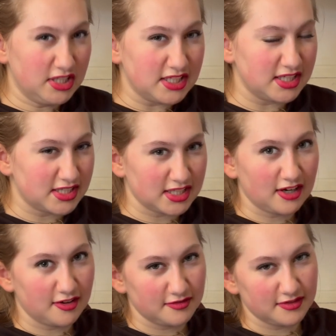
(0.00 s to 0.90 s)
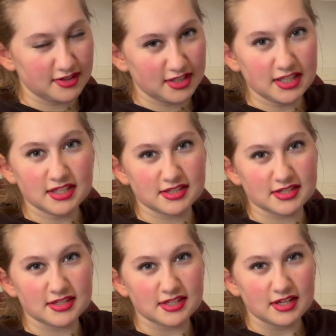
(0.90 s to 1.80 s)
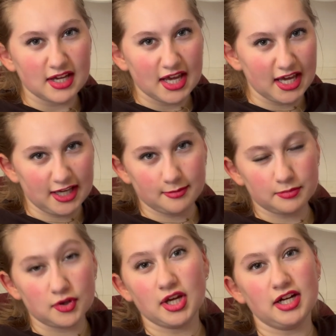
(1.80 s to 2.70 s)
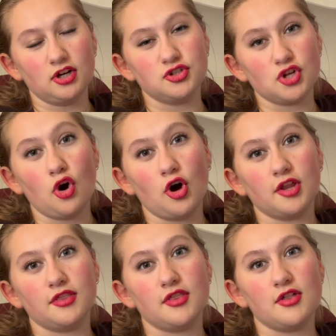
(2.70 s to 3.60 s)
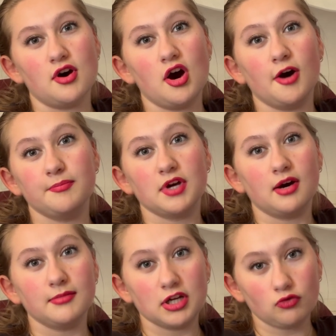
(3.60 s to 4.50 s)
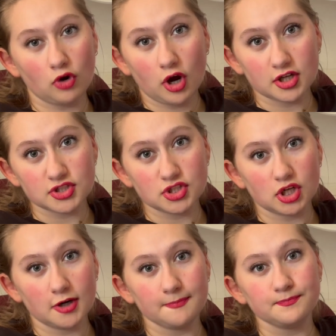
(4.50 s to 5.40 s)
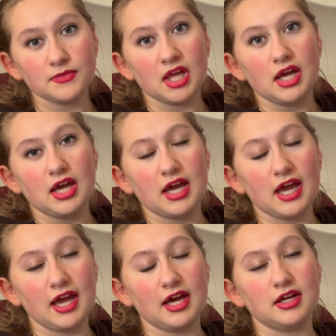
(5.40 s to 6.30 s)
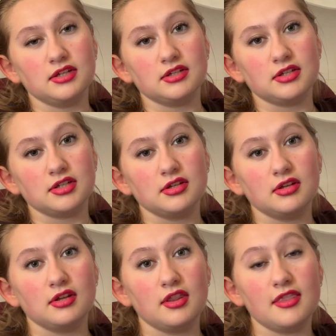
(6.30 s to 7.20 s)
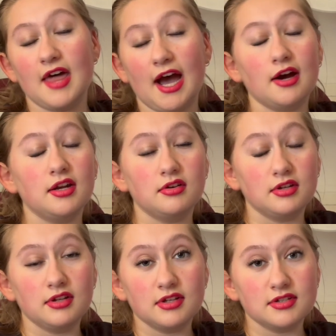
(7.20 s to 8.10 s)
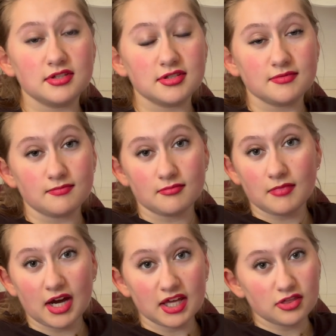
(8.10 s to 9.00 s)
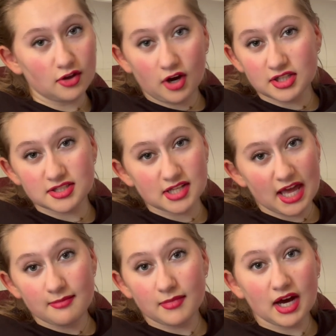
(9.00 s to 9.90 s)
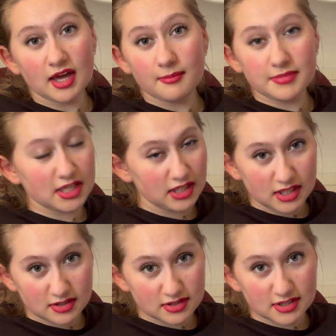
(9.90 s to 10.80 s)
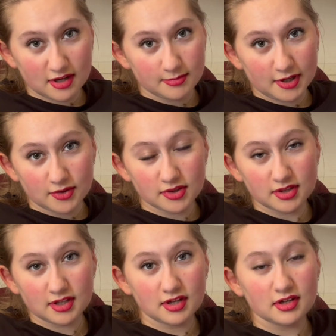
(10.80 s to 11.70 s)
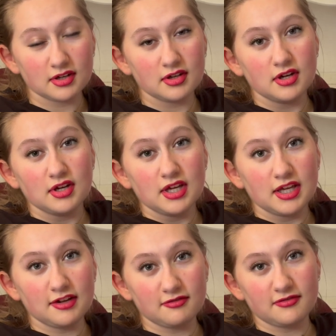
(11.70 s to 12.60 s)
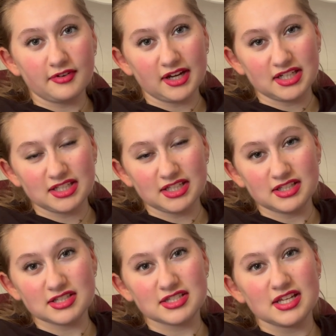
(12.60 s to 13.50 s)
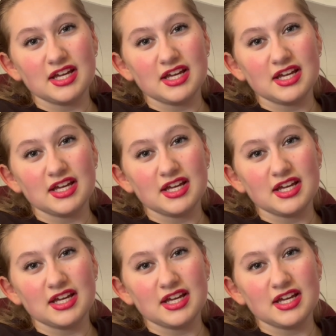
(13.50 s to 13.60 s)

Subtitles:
decent of these 8 players on the upcoming roster. And that is my thoughts and my opinions about the invitees.